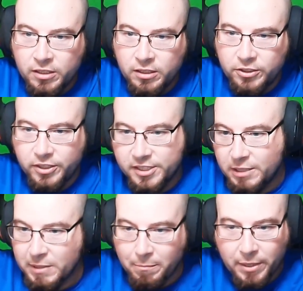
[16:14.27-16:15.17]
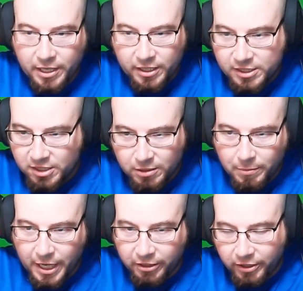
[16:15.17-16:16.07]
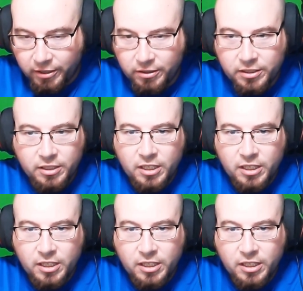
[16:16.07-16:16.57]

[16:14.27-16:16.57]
You can see my bed is in the background.